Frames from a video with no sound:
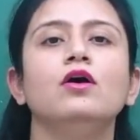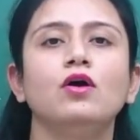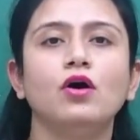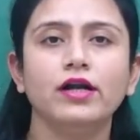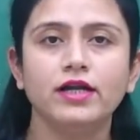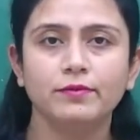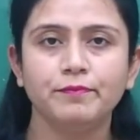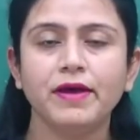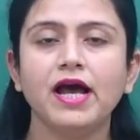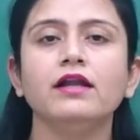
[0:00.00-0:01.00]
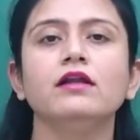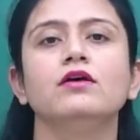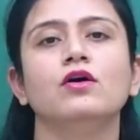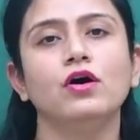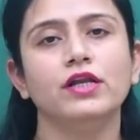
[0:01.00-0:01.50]
or depend
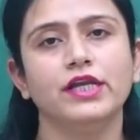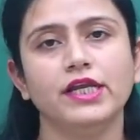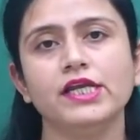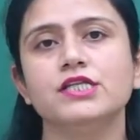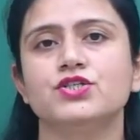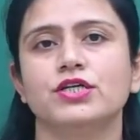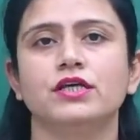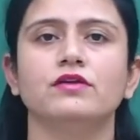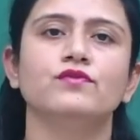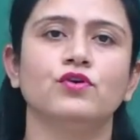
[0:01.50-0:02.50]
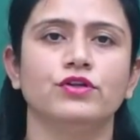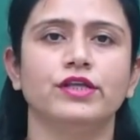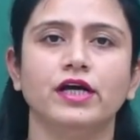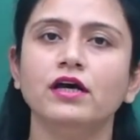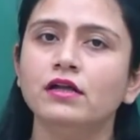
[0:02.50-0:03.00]
on each other for
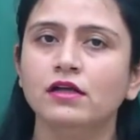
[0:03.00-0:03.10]
their